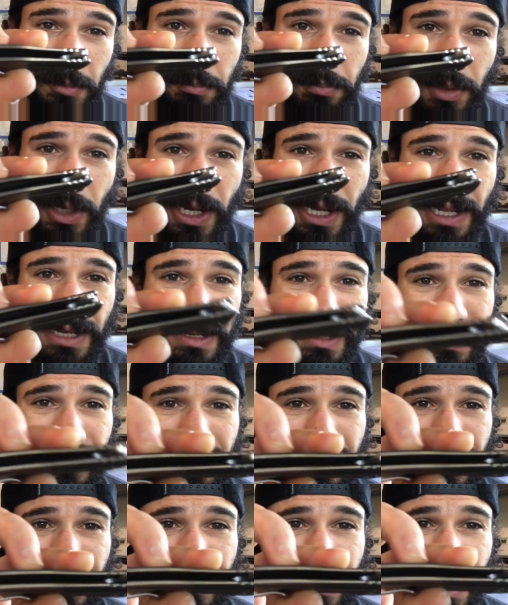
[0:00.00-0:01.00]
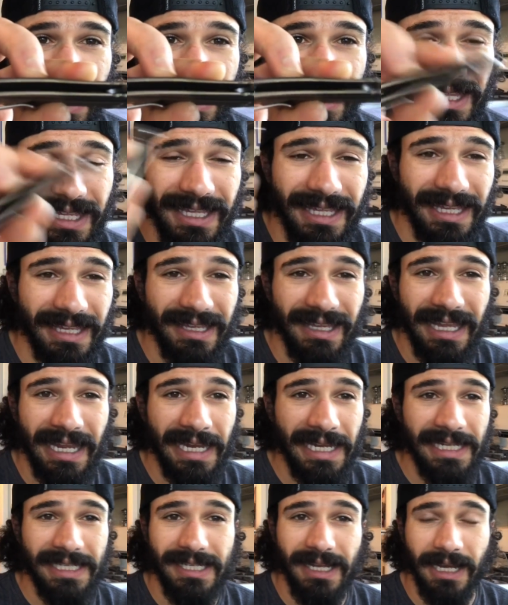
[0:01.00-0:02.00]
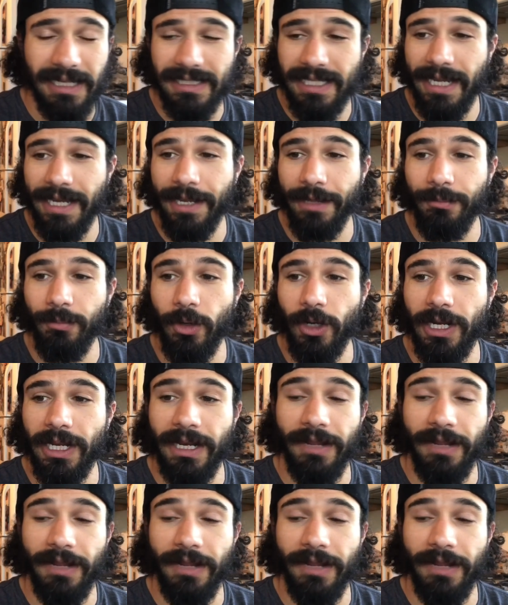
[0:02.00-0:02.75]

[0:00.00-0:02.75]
but I think any titanium would,